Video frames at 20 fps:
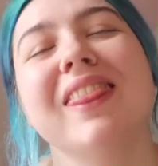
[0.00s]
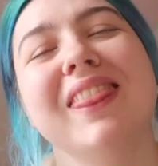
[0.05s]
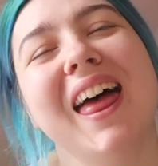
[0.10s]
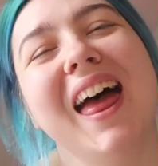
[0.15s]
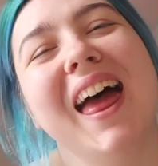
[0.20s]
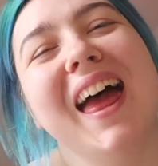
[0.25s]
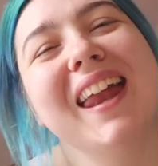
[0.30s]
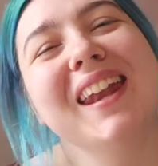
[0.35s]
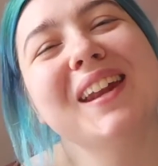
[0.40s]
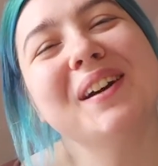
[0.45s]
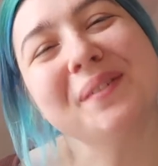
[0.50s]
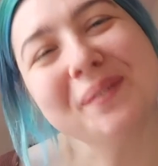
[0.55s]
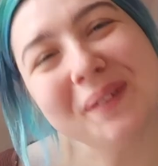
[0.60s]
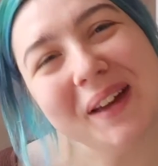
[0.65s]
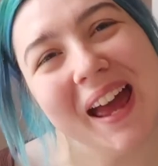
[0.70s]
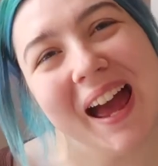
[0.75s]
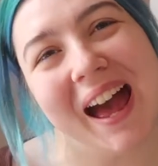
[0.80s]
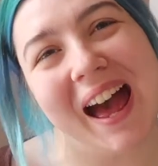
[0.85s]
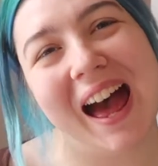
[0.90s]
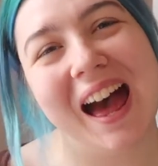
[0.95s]
Then
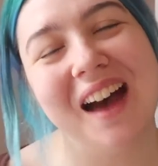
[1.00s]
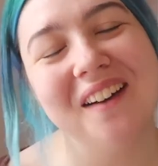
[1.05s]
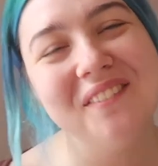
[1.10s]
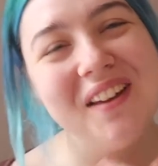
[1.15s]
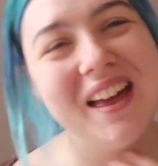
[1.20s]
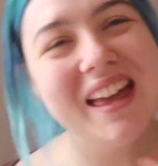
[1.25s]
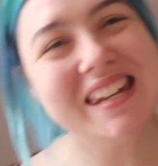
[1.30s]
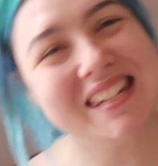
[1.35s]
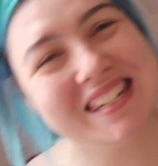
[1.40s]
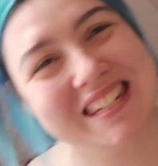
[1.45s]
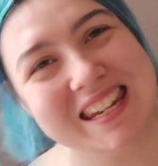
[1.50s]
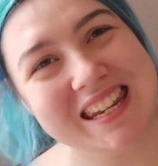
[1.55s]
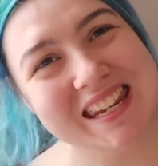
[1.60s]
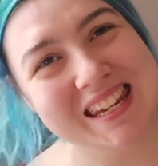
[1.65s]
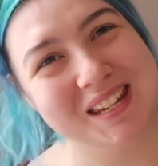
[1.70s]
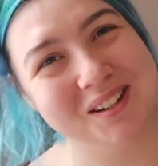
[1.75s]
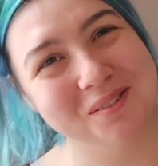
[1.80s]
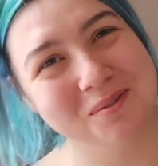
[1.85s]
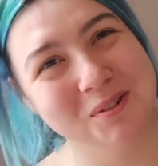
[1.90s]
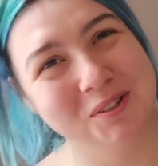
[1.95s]
we have
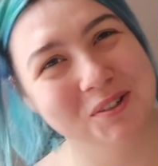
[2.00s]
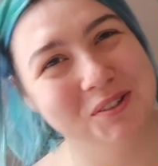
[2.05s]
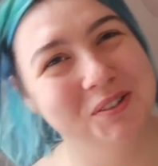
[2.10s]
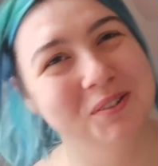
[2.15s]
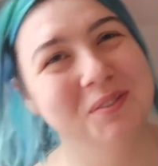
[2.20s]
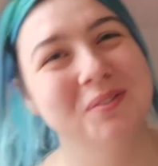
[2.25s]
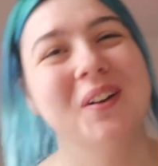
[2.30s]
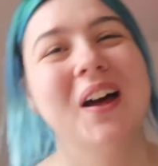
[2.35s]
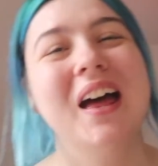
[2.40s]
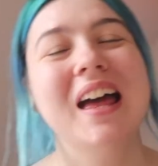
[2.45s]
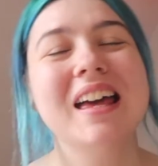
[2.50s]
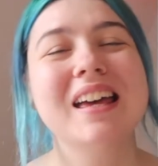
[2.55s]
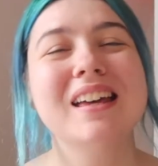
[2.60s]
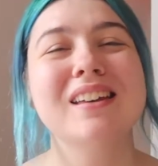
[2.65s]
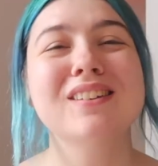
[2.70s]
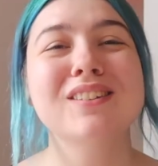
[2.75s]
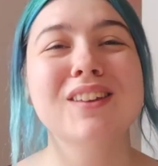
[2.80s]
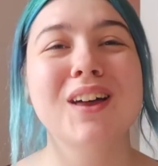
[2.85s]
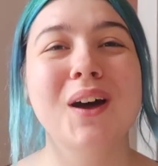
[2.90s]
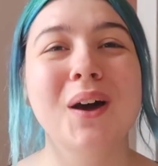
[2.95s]
Teen Wolf.
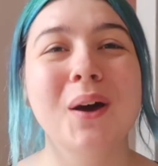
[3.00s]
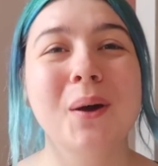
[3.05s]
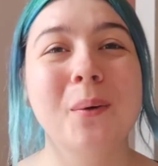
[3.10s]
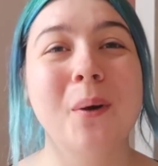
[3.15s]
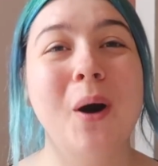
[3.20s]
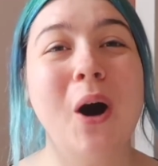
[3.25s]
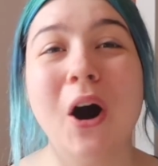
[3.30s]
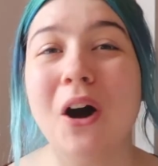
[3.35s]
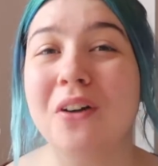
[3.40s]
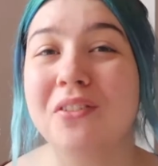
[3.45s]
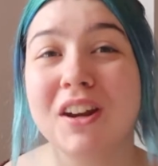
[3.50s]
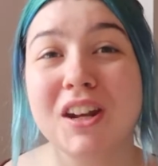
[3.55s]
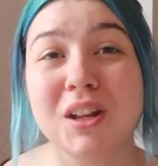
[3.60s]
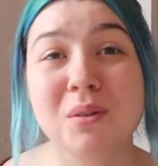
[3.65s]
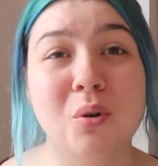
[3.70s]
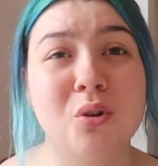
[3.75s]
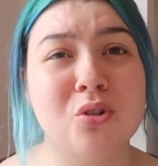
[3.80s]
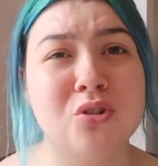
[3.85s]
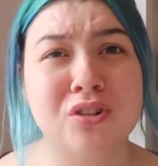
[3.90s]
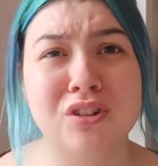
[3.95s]
So I've
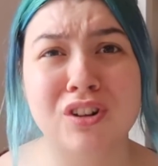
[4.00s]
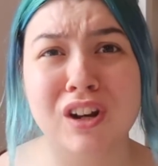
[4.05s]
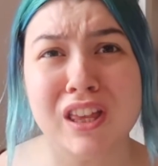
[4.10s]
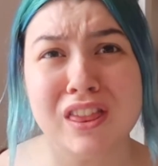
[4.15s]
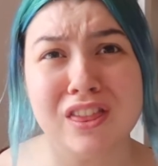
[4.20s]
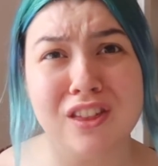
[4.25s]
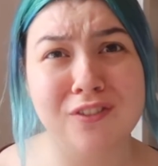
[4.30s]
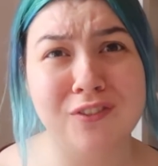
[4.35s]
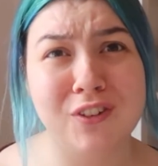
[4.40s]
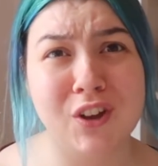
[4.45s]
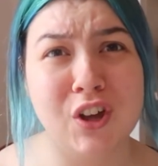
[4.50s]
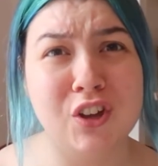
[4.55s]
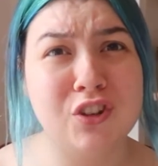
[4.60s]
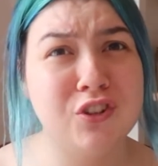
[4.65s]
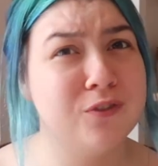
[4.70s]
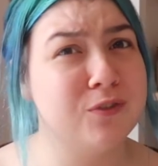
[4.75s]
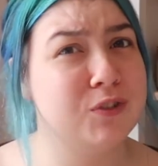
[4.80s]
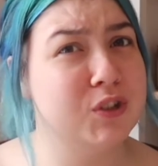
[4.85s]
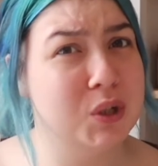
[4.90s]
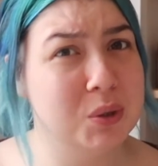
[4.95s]
only watched like the
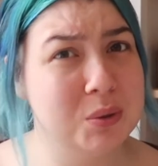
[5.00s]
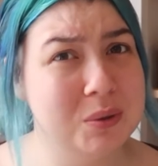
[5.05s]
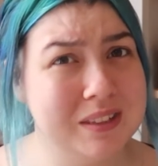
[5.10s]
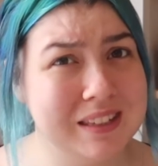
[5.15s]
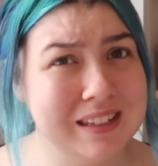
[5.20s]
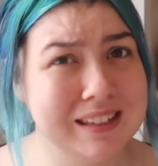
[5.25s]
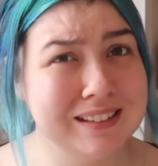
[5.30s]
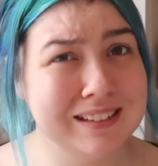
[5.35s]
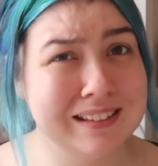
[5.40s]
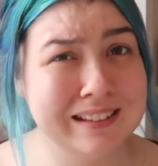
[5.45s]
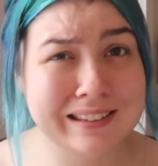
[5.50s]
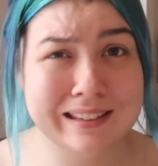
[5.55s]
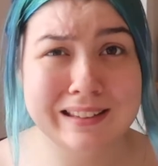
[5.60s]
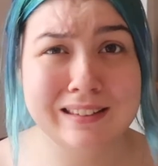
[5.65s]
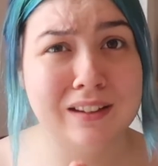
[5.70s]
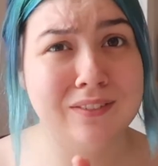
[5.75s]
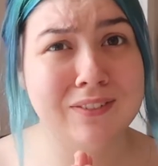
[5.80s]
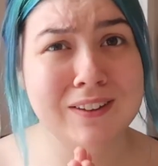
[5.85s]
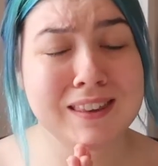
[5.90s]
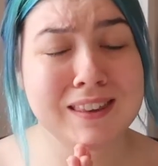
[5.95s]
first few seasons of this. I